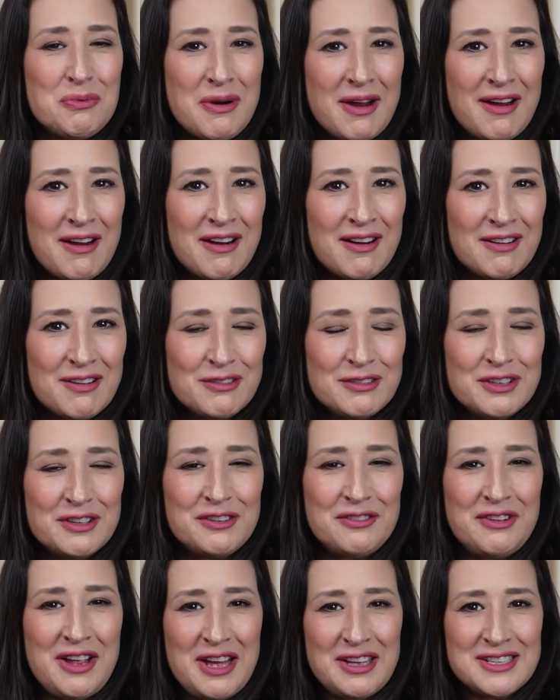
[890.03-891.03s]
wear
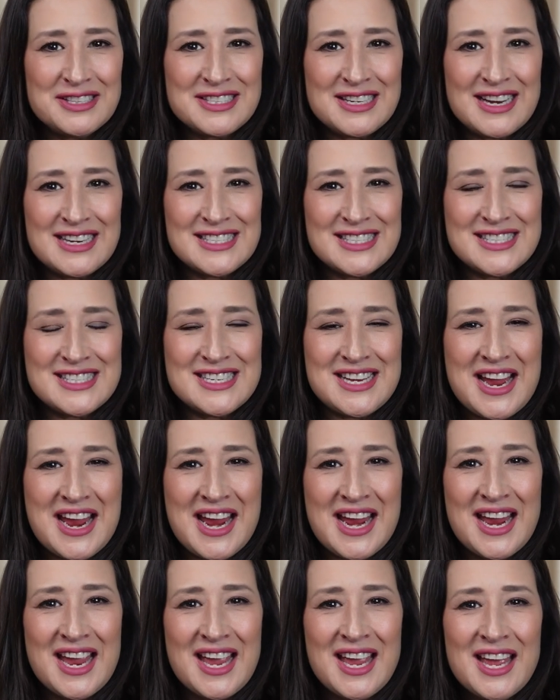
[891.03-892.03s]
on Valentine's
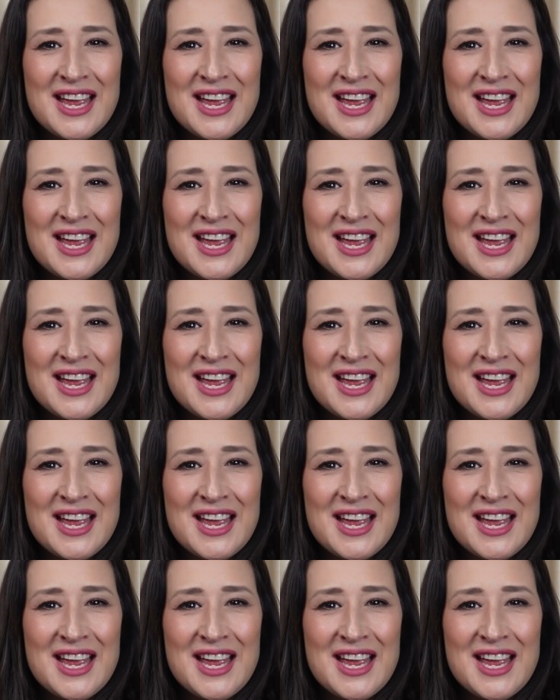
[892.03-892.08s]
Day.